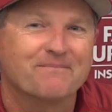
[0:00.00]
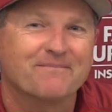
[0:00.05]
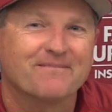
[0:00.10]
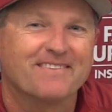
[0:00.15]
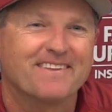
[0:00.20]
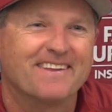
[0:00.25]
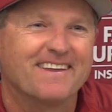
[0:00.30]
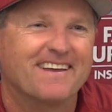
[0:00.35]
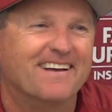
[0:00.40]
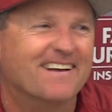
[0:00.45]

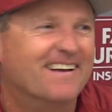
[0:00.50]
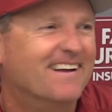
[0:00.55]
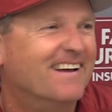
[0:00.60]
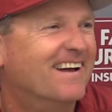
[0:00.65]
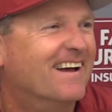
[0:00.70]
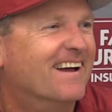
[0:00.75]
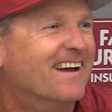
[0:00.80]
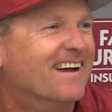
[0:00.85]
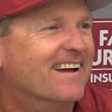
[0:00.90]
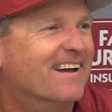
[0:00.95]
They wanted me to
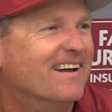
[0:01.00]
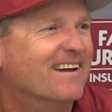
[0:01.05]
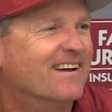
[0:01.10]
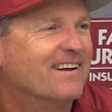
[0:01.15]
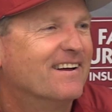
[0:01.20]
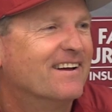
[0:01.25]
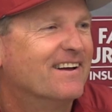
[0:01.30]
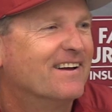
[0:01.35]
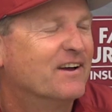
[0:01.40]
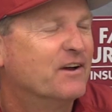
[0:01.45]
ask you.
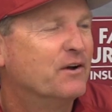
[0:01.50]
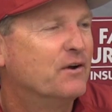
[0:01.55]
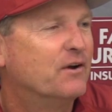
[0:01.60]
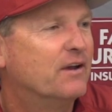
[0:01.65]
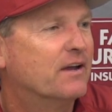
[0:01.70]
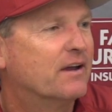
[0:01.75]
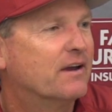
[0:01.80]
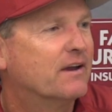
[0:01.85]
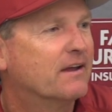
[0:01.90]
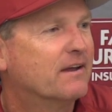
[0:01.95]
Who
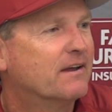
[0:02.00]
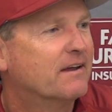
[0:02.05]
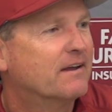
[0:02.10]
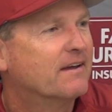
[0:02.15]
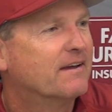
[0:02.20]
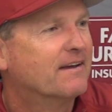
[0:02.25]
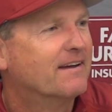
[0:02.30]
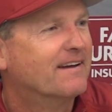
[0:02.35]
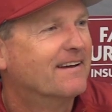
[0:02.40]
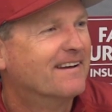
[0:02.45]
did?
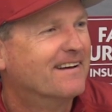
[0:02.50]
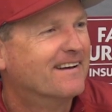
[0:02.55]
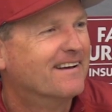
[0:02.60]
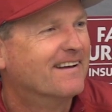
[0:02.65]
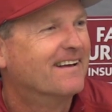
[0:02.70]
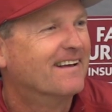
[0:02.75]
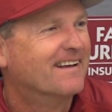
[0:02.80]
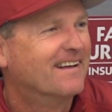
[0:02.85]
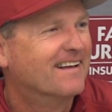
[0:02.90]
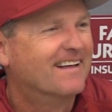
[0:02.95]

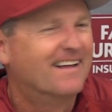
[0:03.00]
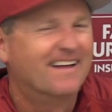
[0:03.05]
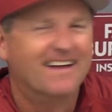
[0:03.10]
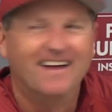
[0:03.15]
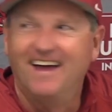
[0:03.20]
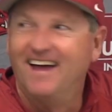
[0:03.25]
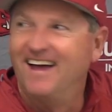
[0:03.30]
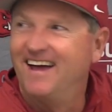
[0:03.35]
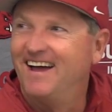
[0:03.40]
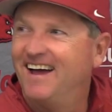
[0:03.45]
I, I, was
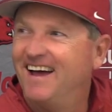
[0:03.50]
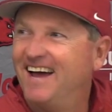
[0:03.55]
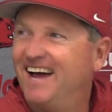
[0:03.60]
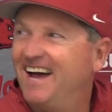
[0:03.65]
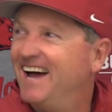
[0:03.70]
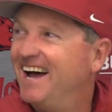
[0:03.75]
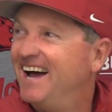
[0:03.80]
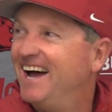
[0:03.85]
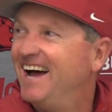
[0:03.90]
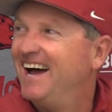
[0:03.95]
wondering about
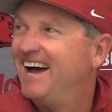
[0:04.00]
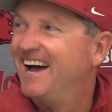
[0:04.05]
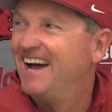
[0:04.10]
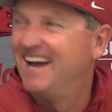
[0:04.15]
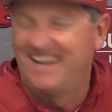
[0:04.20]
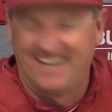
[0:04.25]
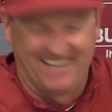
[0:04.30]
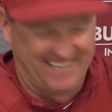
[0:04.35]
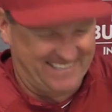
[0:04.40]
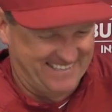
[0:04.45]
it. They said, well,
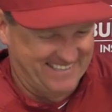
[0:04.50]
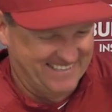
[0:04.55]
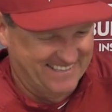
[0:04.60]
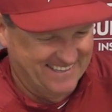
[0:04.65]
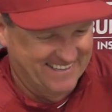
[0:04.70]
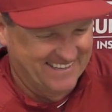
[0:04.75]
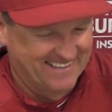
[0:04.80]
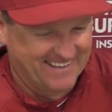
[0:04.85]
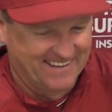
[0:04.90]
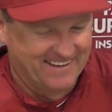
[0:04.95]
"Why don't you ask
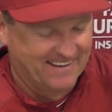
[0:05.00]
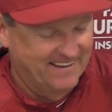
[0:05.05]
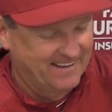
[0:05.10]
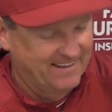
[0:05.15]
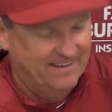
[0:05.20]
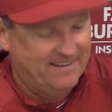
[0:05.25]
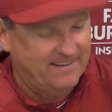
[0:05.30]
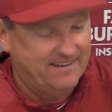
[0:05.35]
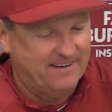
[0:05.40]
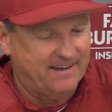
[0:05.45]
Dave?" And I said,
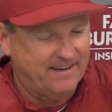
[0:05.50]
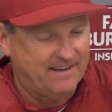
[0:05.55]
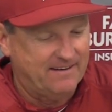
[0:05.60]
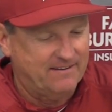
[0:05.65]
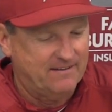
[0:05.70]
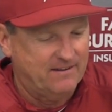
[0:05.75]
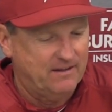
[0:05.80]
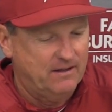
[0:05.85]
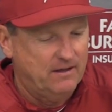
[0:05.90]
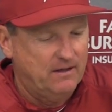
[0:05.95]
"Okay." No,
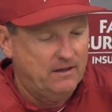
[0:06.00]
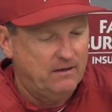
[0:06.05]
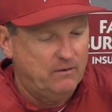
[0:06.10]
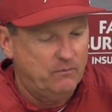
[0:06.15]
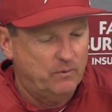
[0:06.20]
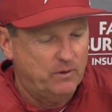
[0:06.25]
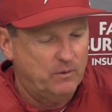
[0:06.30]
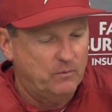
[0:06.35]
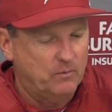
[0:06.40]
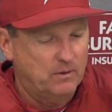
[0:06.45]

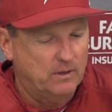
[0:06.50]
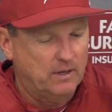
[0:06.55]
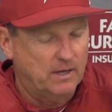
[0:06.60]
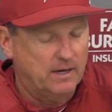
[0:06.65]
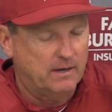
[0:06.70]
we will.